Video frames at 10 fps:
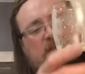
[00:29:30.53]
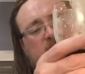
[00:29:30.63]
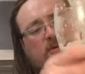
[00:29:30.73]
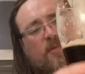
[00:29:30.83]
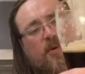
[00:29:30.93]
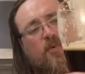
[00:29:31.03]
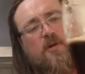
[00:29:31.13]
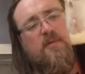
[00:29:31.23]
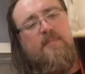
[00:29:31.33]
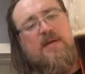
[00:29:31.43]
That's got to be one
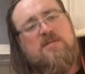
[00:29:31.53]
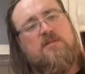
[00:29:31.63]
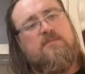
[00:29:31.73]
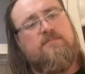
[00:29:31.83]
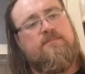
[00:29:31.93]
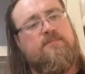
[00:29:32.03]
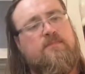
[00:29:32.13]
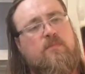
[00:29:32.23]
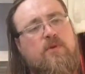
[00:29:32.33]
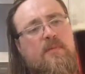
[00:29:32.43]
of
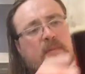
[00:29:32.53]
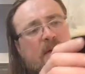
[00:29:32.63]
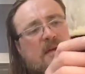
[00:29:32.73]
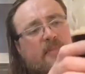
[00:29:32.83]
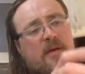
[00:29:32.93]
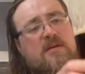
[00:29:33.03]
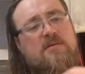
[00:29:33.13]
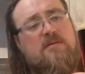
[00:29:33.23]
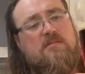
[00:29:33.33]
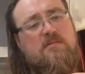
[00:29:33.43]
my better
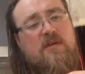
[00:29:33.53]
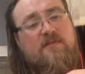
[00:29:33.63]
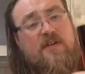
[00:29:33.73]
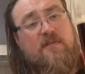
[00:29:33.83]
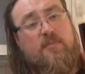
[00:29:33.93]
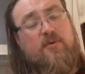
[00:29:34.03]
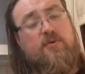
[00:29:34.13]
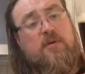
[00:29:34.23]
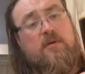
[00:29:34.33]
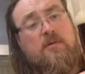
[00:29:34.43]
beers I've ever brewed.